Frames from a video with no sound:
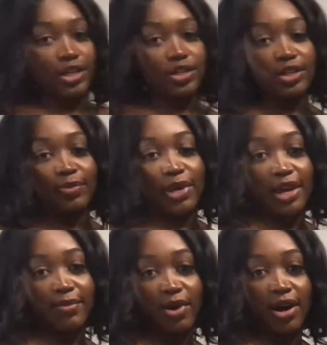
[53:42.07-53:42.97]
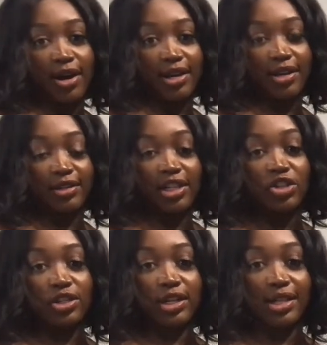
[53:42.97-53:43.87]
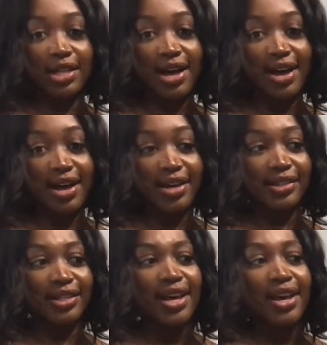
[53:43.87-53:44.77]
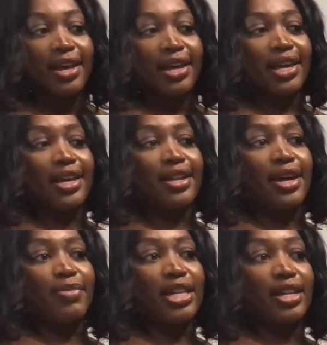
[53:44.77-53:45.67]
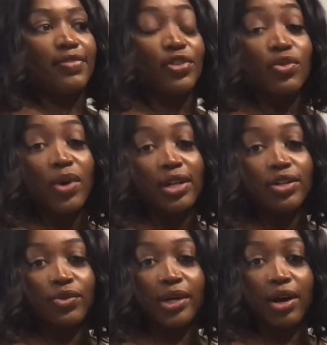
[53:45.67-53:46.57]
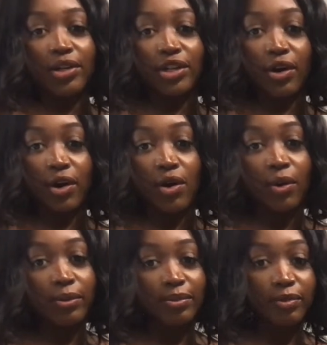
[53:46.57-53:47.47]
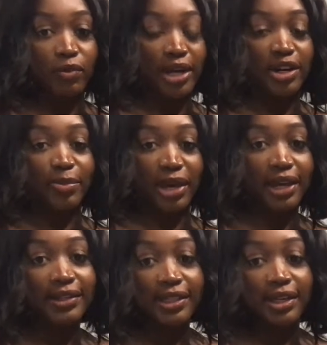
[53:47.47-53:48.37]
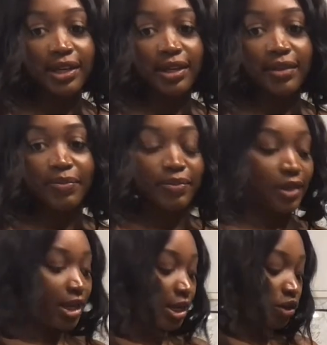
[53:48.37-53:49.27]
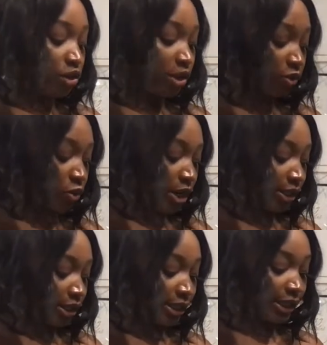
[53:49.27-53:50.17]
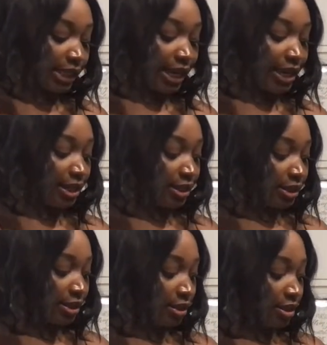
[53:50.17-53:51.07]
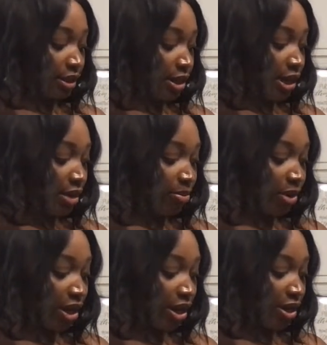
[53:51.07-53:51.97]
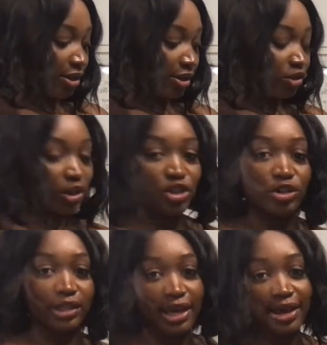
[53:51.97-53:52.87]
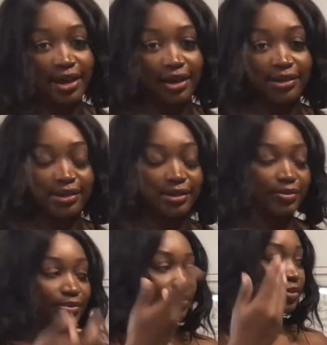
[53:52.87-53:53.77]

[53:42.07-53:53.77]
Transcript: you're teaching a paint party, you're teaching a class. And I mean, if you want to do it on your own while you're painting and you just want to stand and paint, stretch your legs,